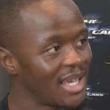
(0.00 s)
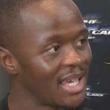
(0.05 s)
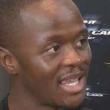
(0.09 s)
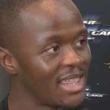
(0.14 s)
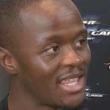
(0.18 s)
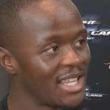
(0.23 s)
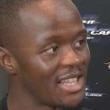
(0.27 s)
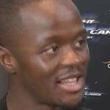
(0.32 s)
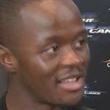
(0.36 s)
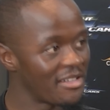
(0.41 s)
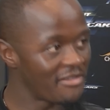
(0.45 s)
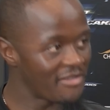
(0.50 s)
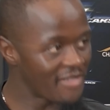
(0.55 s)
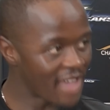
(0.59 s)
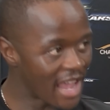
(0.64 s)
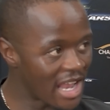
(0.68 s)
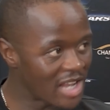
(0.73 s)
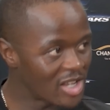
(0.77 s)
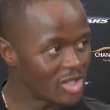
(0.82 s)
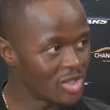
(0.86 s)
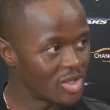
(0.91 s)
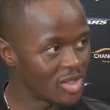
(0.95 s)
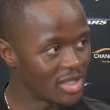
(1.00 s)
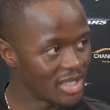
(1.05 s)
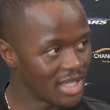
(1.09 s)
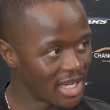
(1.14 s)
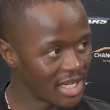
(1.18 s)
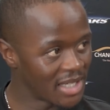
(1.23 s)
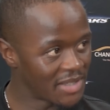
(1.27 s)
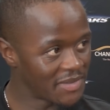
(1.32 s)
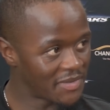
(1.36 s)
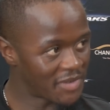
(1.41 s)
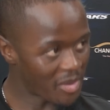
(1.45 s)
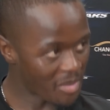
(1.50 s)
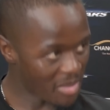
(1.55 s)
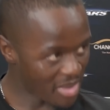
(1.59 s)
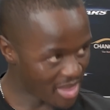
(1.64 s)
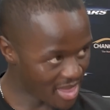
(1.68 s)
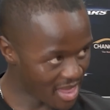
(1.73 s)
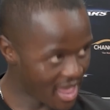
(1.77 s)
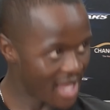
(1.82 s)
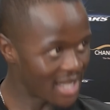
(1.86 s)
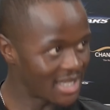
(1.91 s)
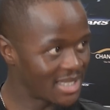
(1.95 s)
and then the value you get from
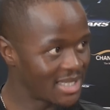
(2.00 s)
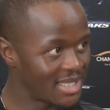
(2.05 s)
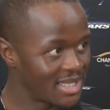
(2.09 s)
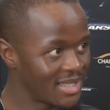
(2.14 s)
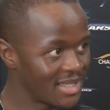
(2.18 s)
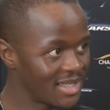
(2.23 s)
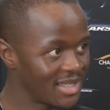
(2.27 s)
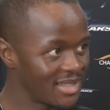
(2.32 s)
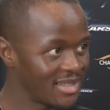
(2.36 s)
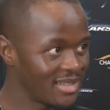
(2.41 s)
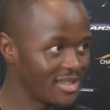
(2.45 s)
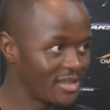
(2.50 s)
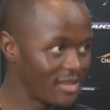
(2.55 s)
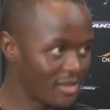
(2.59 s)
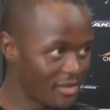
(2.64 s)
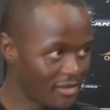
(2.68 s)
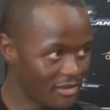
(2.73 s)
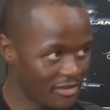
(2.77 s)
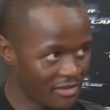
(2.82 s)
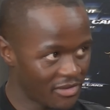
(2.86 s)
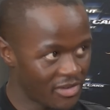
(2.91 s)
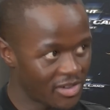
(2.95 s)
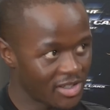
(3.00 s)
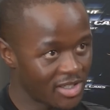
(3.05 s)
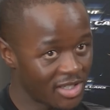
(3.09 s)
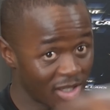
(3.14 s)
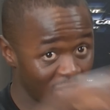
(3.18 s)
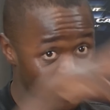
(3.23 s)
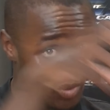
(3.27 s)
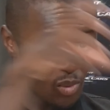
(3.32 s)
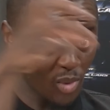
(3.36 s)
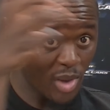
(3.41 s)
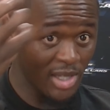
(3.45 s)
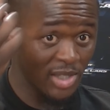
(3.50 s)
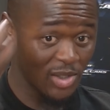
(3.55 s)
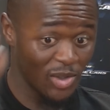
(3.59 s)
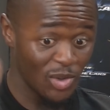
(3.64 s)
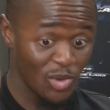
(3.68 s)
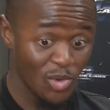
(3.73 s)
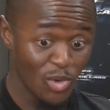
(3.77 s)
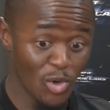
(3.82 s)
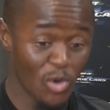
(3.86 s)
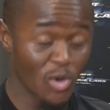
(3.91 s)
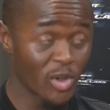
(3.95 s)
that versus what
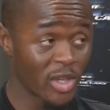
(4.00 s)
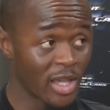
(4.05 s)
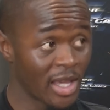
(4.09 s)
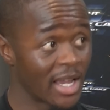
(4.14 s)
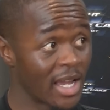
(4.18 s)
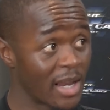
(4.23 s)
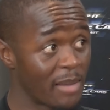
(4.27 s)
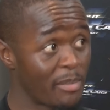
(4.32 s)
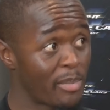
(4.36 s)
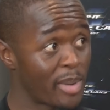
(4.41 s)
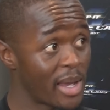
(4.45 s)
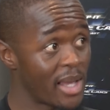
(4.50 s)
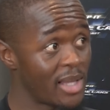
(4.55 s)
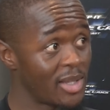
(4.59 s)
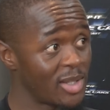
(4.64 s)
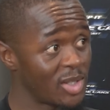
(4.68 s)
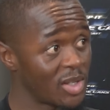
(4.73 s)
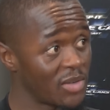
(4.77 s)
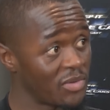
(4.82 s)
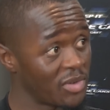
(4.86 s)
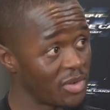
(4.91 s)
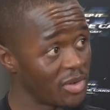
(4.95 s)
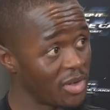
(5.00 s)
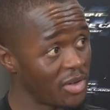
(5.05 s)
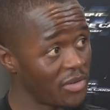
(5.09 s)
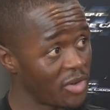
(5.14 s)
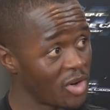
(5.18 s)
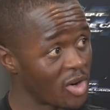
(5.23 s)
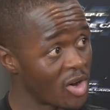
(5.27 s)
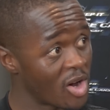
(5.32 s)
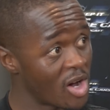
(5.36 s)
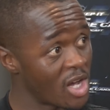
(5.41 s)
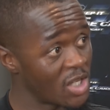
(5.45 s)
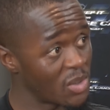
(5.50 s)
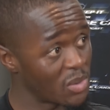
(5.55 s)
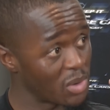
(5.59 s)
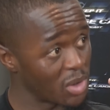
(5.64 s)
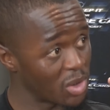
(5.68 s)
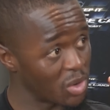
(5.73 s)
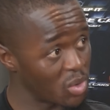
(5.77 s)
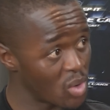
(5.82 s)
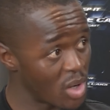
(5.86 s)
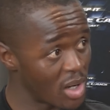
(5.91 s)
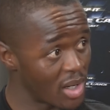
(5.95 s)
you're looking at buying. So if your car is
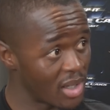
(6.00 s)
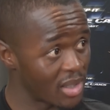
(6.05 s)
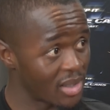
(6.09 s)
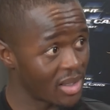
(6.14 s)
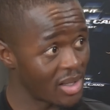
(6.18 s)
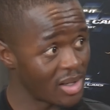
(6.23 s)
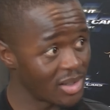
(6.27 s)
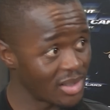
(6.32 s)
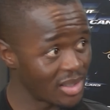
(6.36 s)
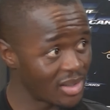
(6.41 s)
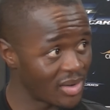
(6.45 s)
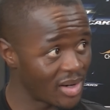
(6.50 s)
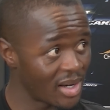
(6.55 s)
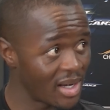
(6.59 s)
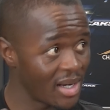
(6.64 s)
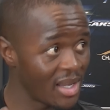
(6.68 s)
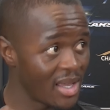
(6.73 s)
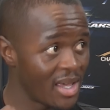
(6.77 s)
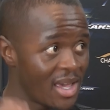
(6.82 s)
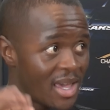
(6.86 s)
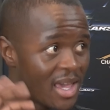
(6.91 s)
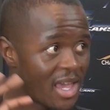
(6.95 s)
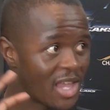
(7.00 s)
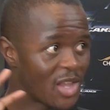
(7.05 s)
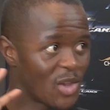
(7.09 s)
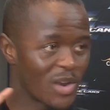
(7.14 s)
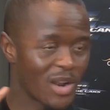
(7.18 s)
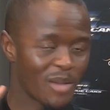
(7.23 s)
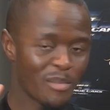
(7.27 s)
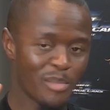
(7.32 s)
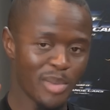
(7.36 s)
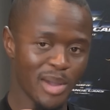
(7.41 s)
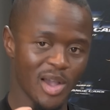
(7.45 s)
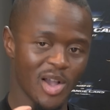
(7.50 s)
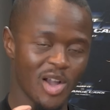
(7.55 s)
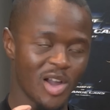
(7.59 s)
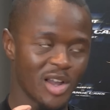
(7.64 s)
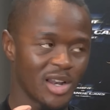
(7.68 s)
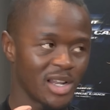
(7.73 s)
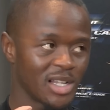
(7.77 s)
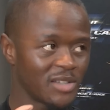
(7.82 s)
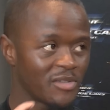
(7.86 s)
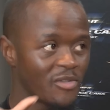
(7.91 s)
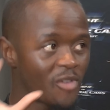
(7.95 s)
200,000 rand and you want to buy a car
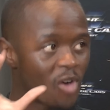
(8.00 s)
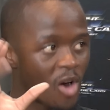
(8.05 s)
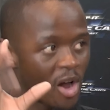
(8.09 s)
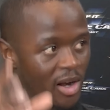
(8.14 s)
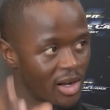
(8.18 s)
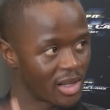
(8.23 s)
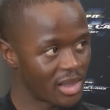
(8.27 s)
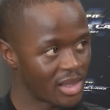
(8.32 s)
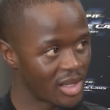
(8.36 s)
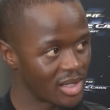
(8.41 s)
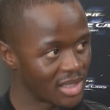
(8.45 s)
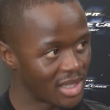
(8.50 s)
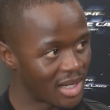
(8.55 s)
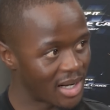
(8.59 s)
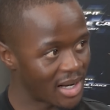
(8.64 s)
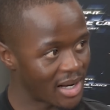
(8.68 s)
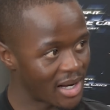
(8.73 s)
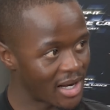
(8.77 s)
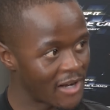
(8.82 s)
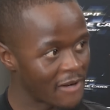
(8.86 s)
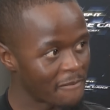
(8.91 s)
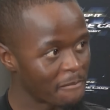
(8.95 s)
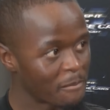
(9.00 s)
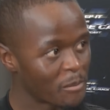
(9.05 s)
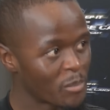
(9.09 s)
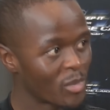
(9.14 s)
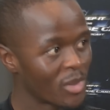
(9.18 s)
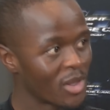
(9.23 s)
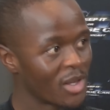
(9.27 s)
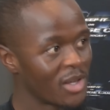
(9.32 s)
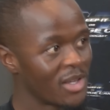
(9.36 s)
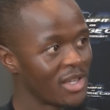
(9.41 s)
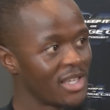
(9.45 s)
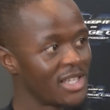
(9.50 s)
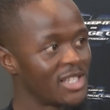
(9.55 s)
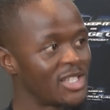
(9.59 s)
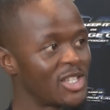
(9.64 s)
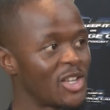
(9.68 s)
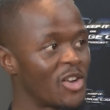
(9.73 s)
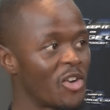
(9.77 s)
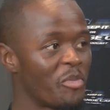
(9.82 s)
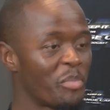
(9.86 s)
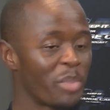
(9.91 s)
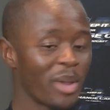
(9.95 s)
that's 400,000 direct,
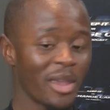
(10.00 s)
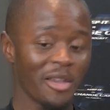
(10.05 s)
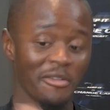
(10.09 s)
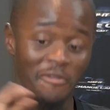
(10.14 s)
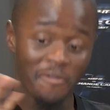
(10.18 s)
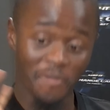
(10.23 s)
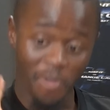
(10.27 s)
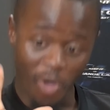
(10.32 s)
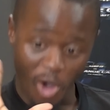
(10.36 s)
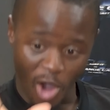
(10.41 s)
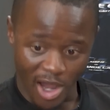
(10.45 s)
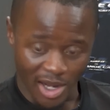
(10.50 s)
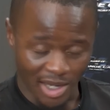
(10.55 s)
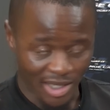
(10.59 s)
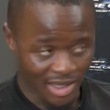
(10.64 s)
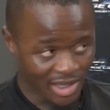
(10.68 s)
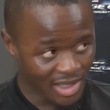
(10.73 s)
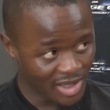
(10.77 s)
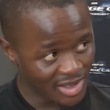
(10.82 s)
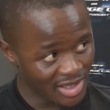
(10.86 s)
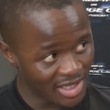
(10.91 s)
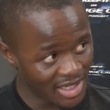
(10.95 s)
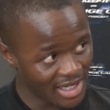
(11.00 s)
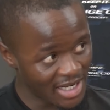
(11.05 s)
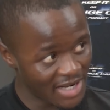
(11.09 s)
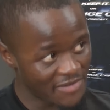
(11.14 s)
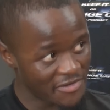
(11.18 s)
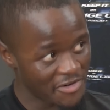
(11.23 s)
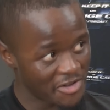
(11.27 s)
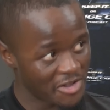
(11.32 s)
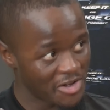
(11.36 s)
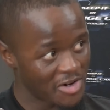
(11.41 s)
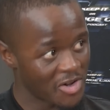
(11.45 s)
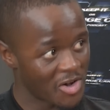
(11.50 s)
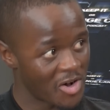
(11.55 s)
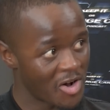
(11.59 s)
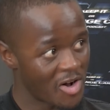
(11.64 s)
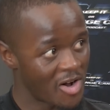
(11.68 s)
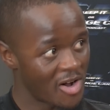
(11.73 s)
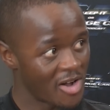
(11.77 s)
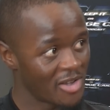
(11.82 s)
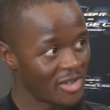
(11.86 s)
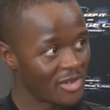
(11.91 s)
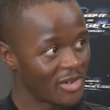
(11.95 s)
instead of paying 400,000 rand for that
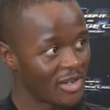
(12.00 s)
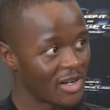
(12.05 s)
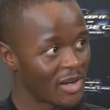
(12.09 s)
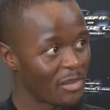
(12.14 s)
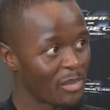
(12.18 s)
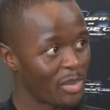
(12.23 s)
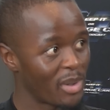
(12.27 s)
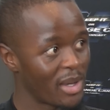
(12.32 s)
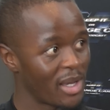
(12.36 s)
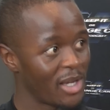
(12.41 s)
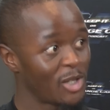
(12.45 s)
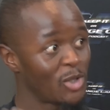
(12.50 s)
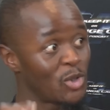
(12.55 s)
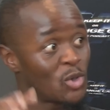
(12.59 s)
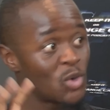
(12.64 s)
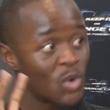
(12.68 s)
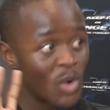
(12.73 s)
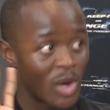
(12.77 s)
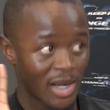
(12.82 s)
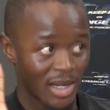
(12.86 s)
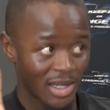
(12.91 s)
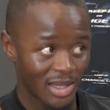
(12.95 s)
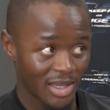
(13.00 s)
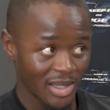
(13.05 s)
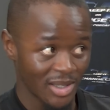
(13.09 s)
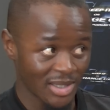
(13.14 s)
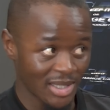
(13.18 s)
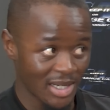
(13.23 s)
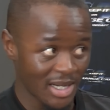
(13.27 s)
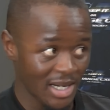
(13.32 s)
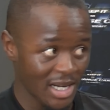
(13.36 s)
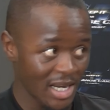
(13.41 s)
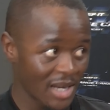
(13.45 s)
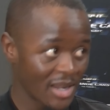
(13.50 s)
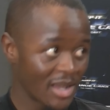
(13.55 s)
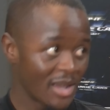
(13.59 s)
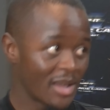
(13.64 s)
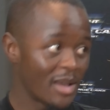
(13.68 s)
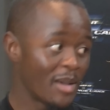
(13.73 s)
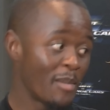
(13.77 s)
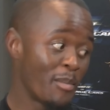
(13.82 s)
car, you're going to pay 200,000 rand plus